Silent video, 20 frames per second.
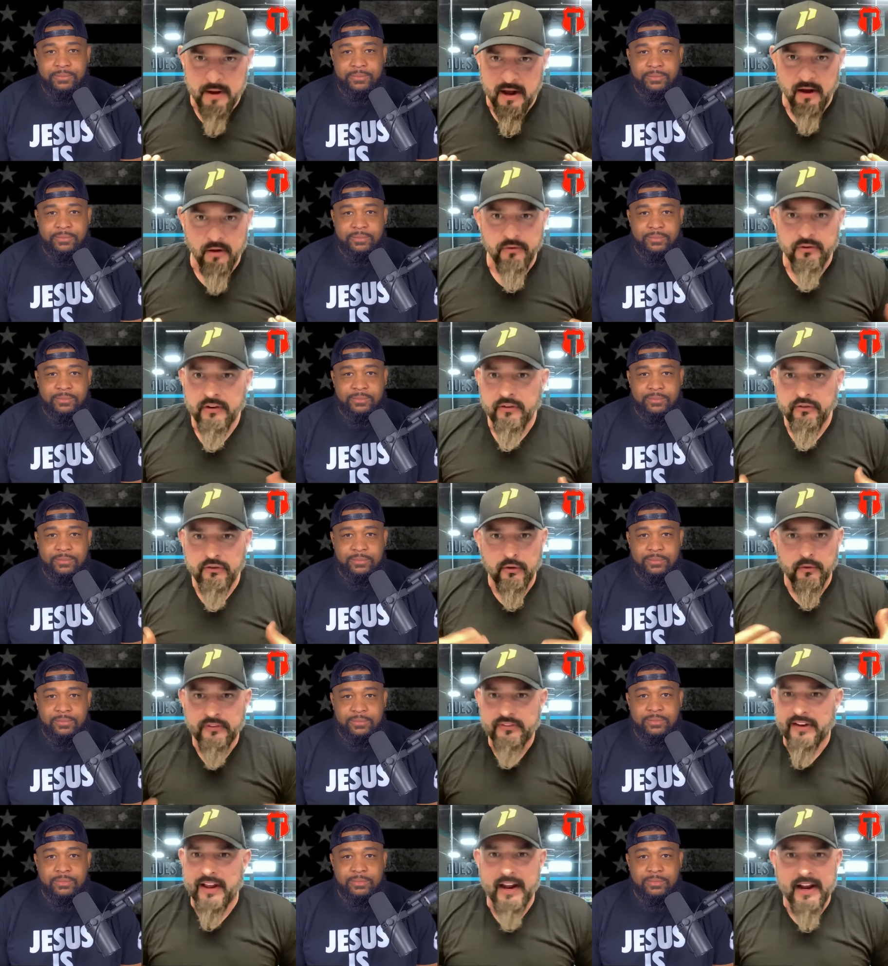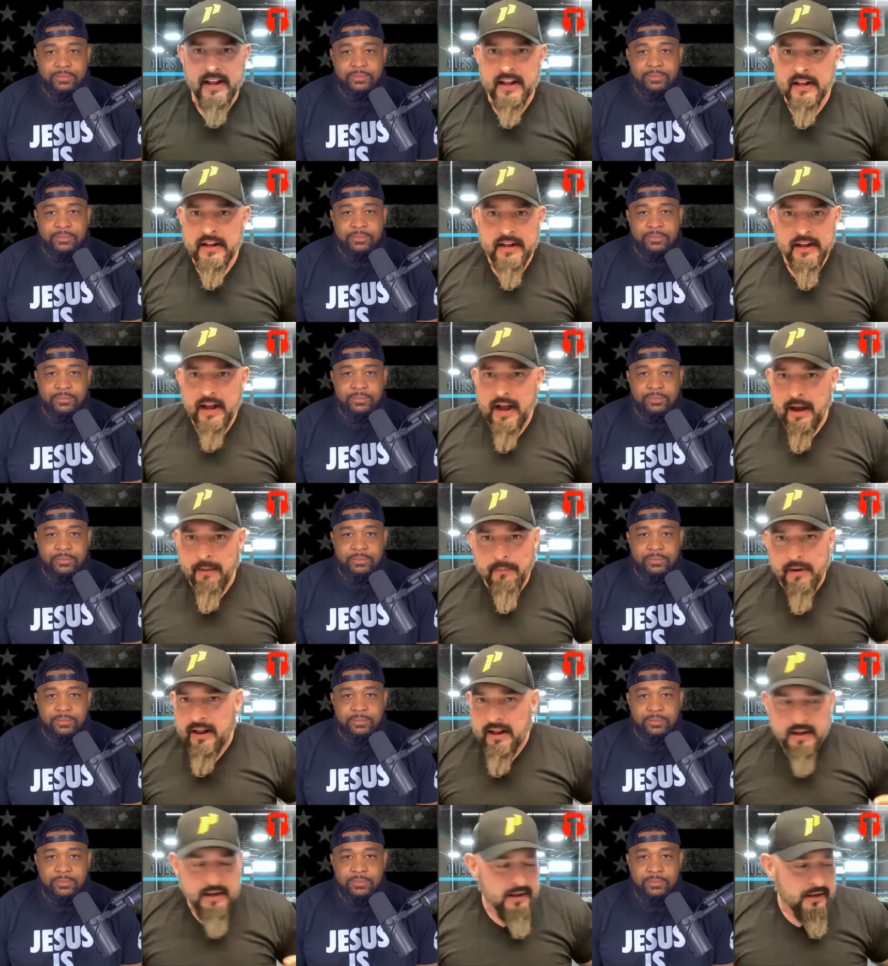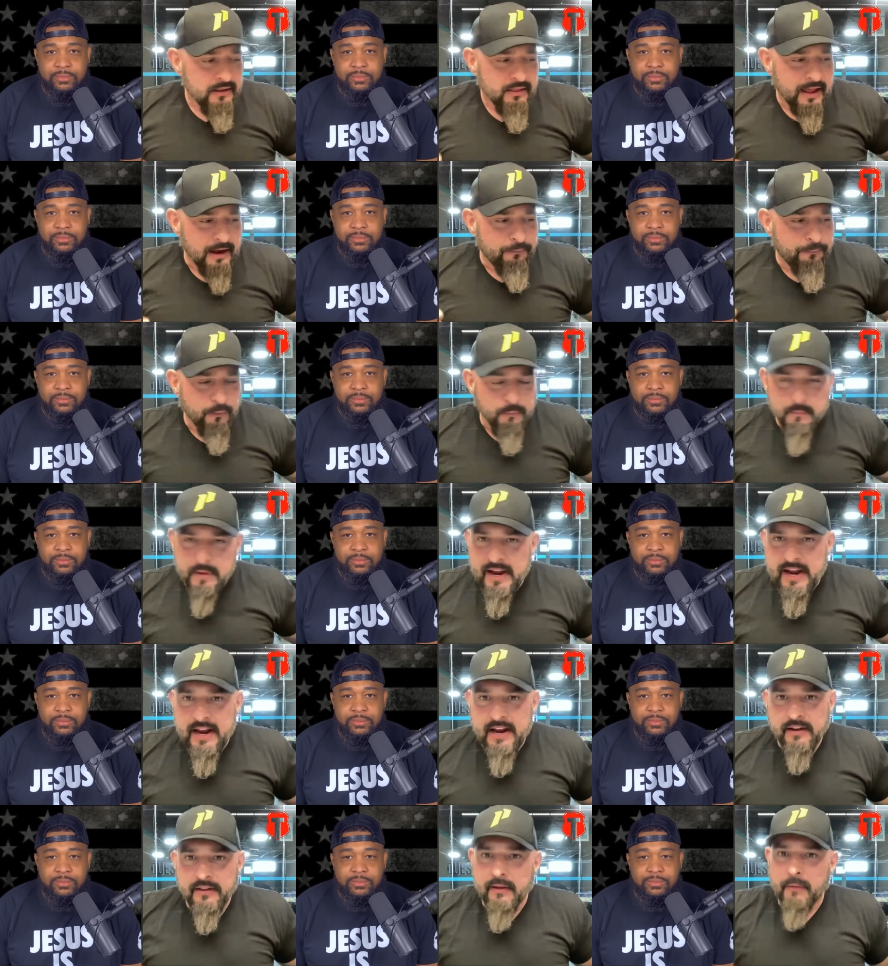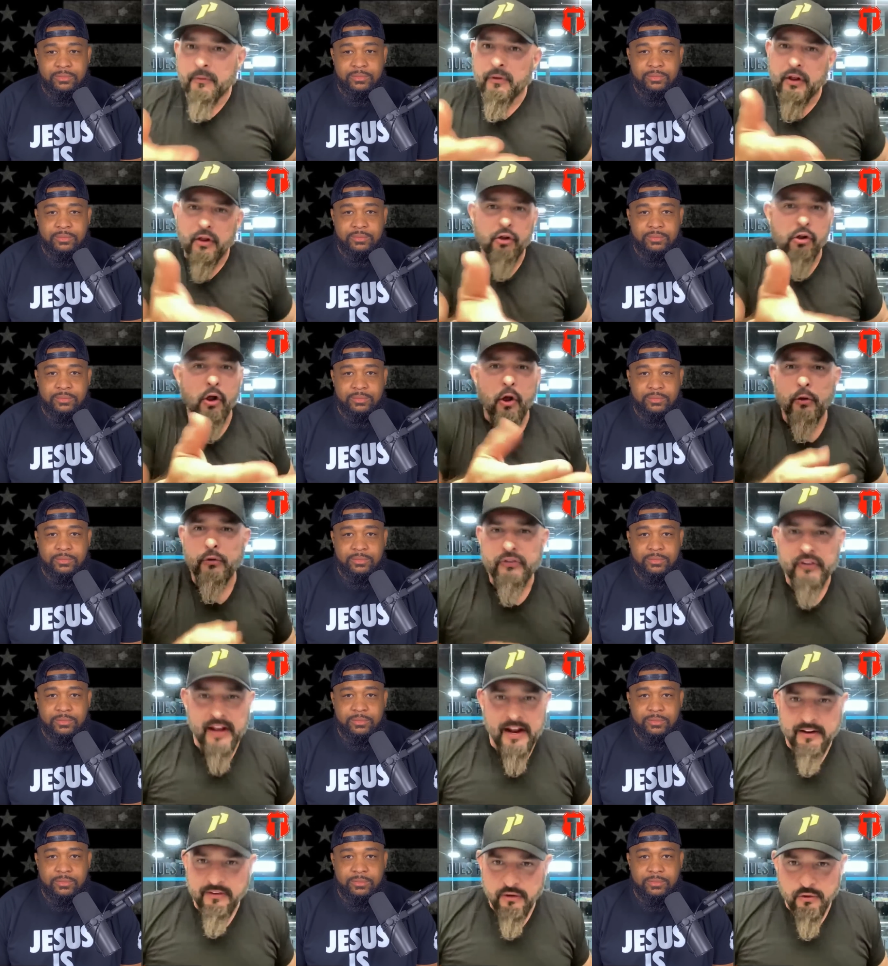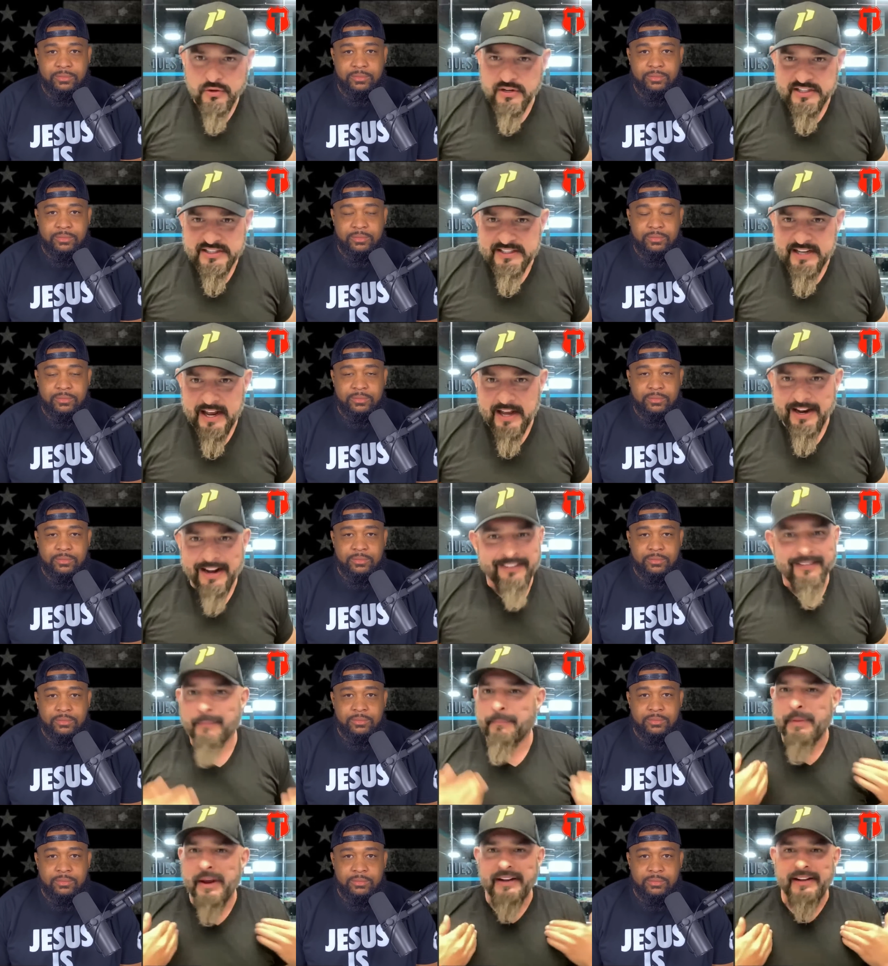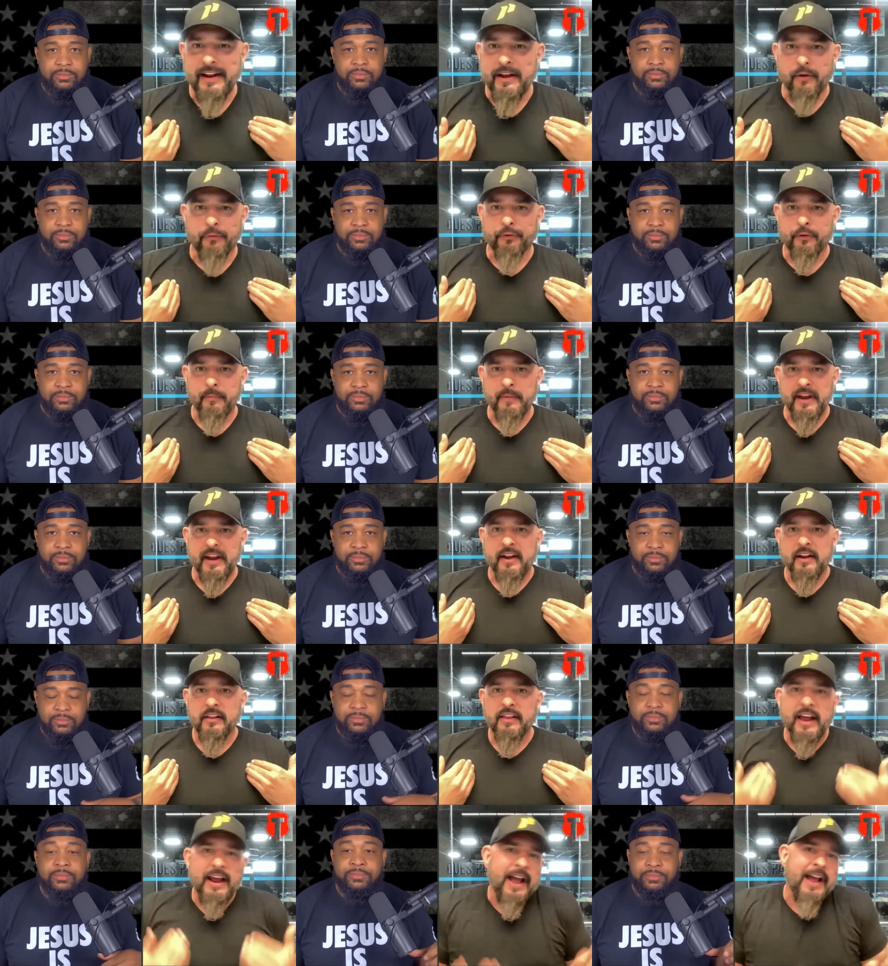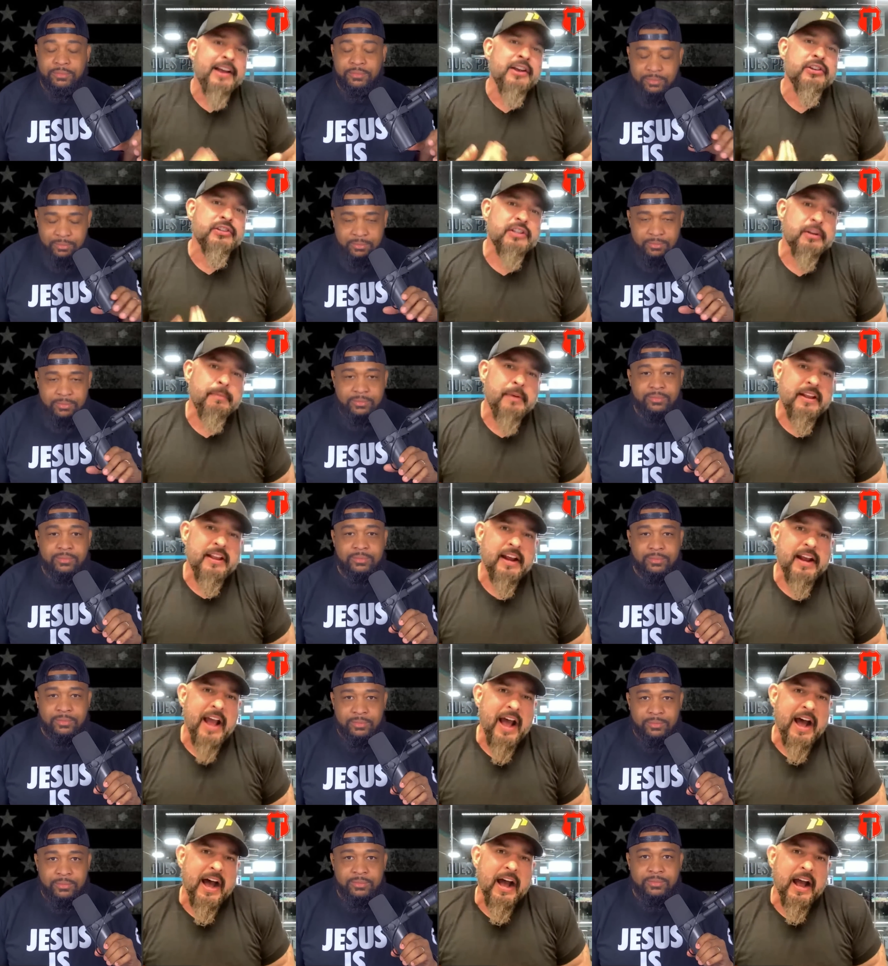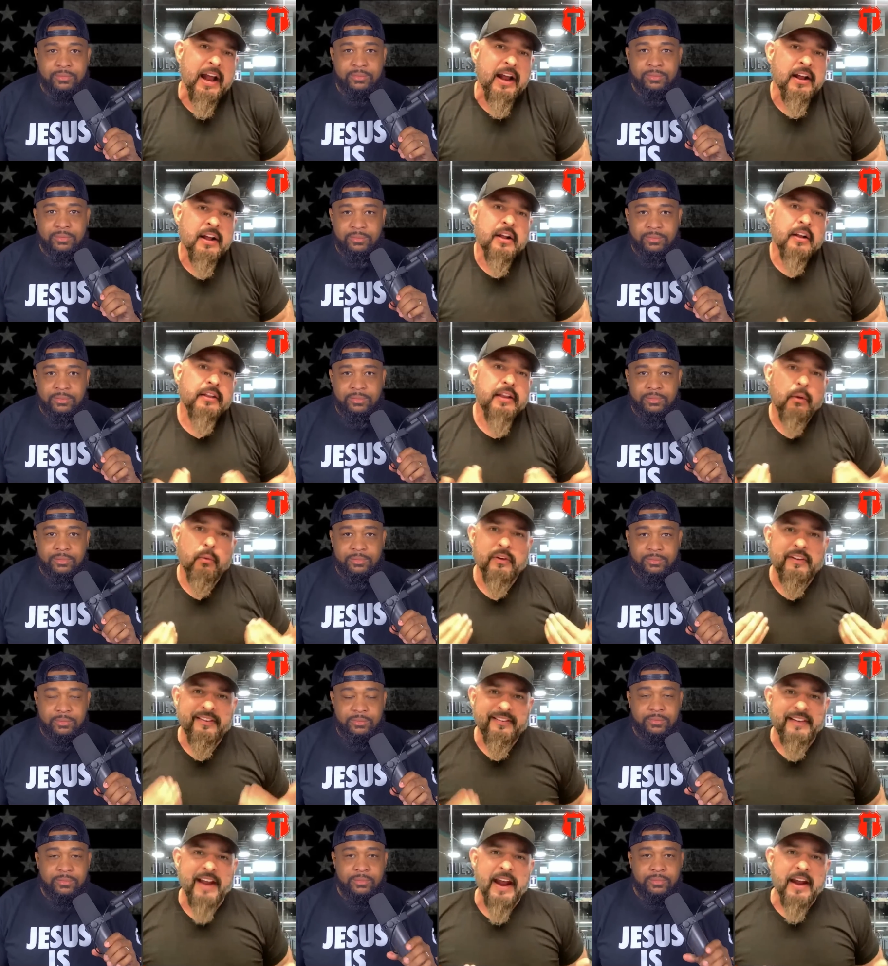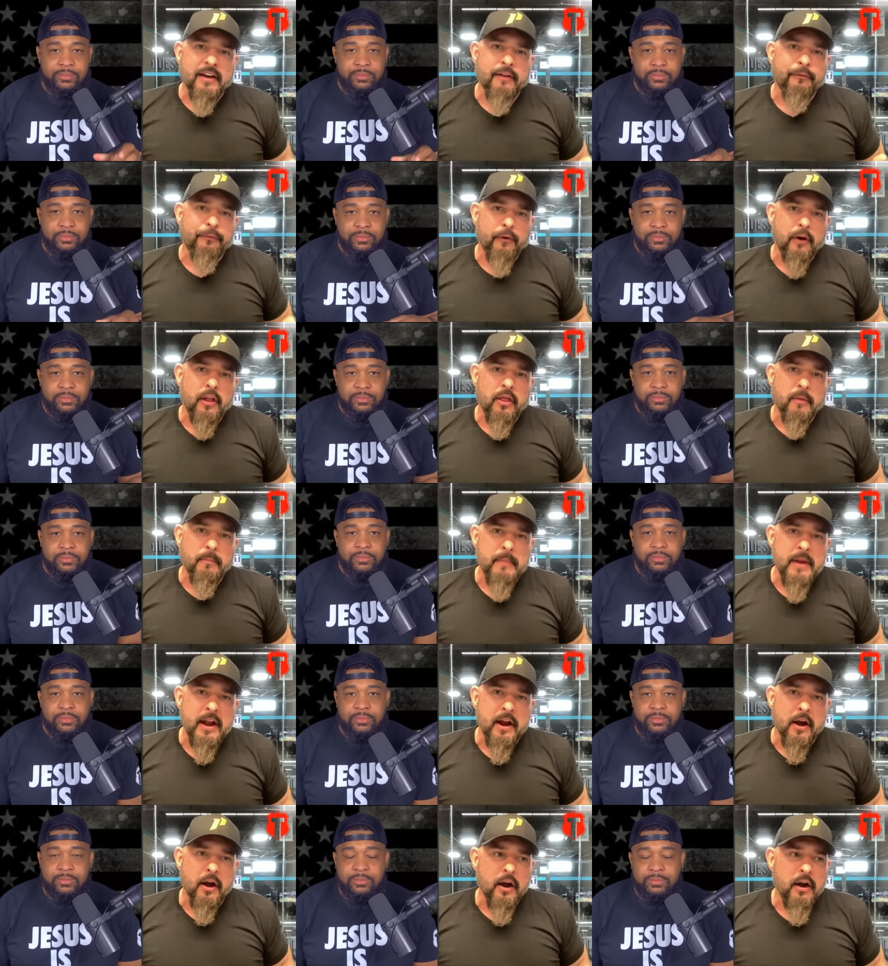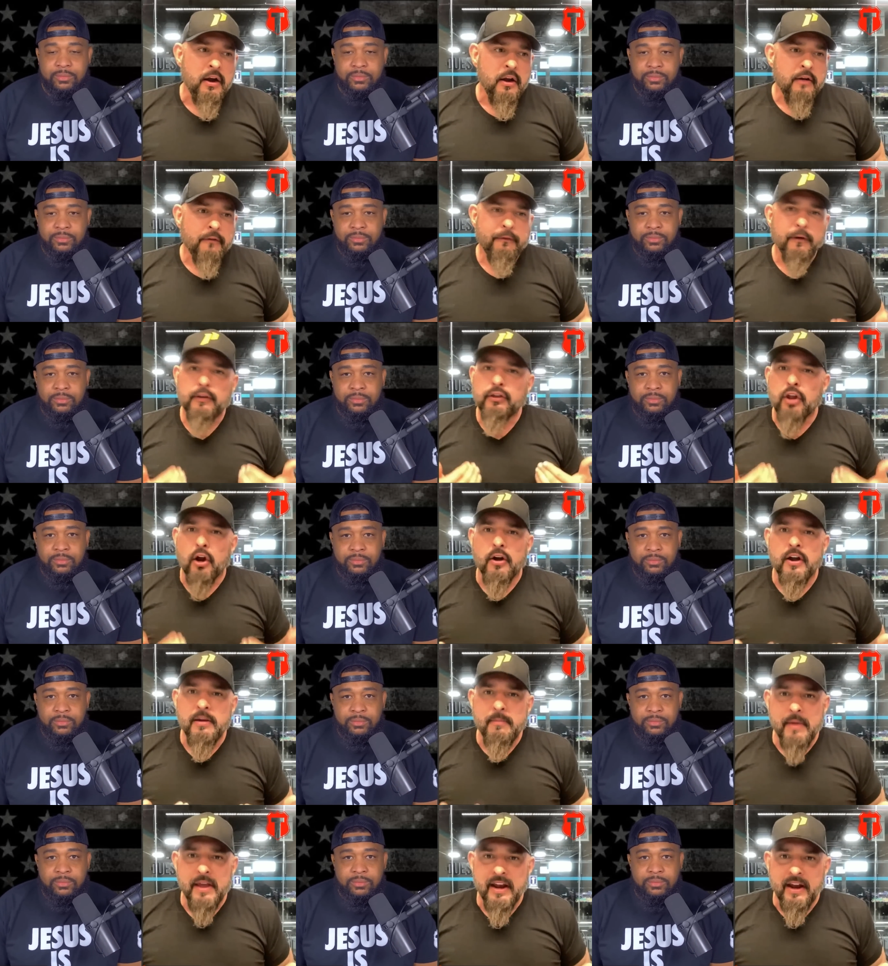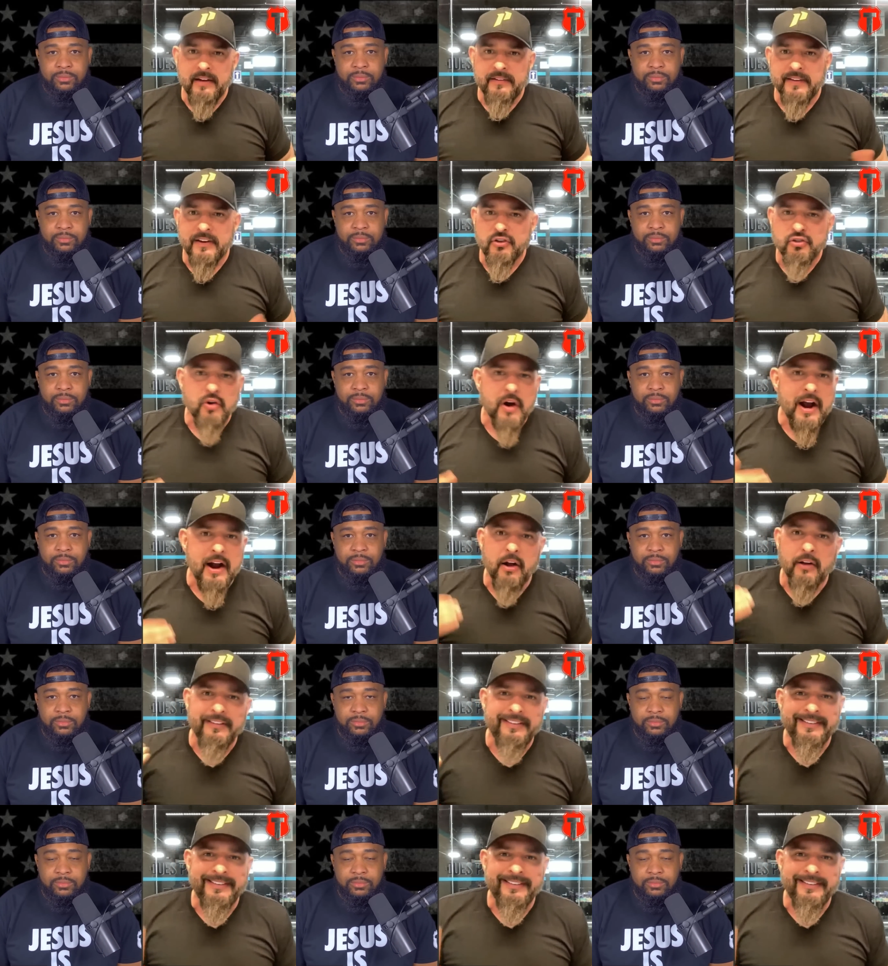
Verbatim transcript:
Speaker 1: pounds. So it's like I'm like for me, the close things you just said, that's a big deal for me. Like I used to be the guy that would stand in front of the mirror for 30 minutes and try on